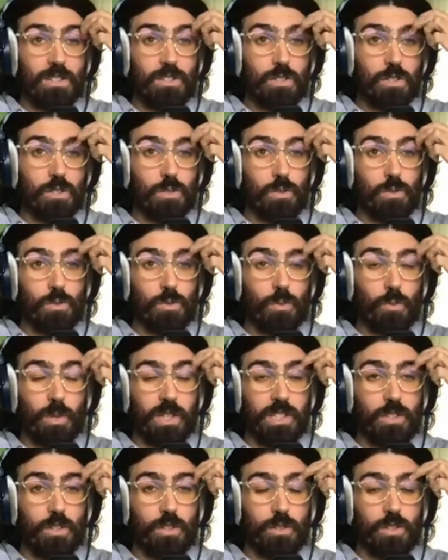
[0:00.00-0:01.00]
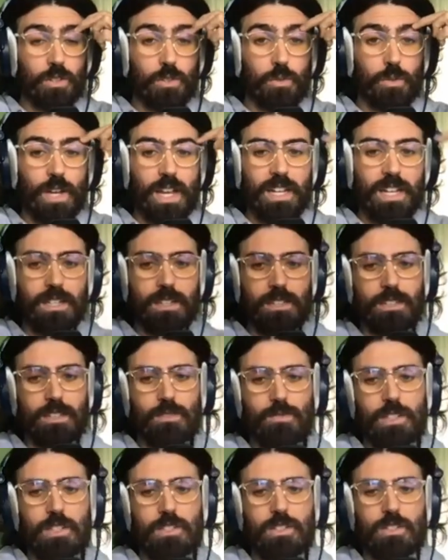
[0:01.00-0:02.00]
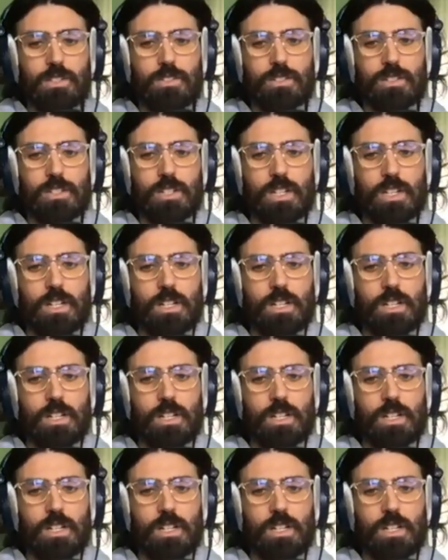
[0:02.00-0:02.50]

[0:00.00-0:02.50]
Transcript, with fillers: to, when you're creating these features,